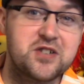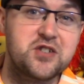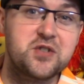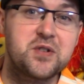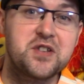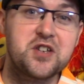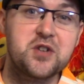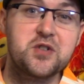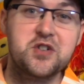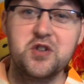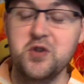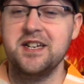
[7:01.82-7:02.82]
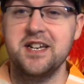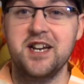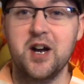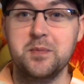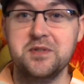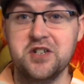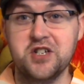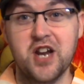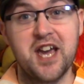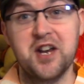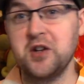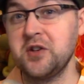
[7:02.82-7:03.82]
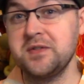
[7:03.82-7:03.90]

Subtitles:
to do on the YouTube. It helps the channel,